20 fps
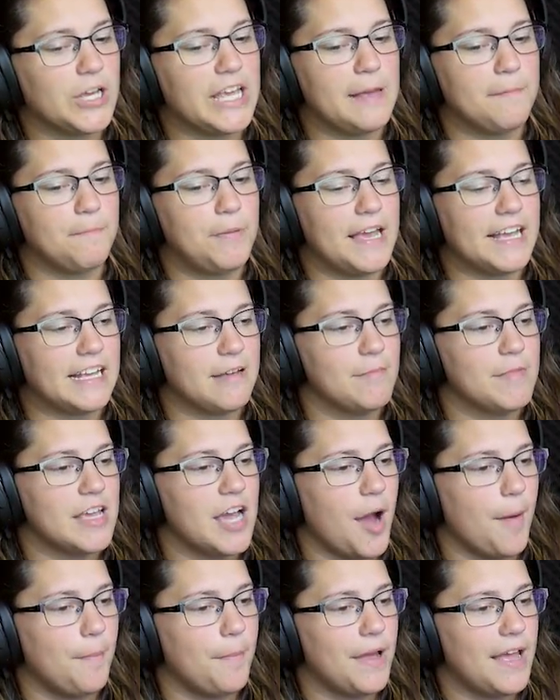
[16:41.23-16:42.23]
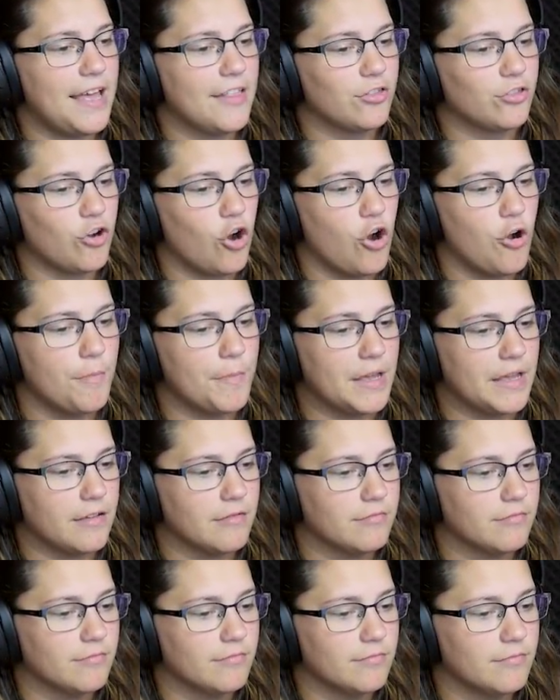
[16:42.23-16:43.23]
Jen, keep check picking this me out. up and Look throwing me.
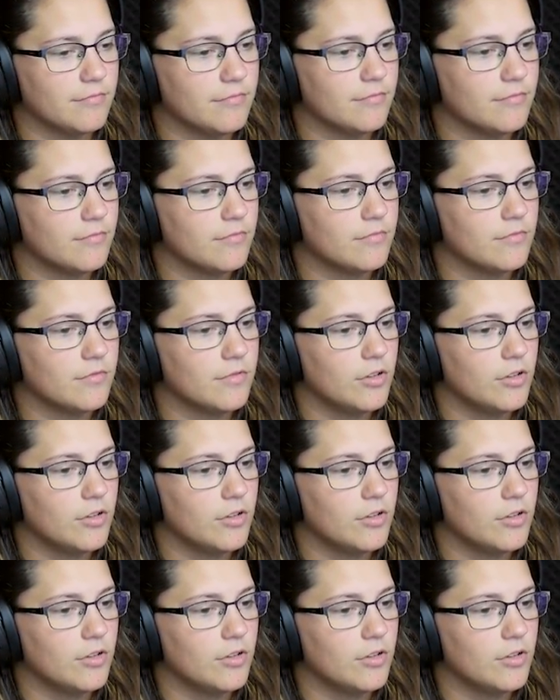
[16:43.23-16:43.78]
me.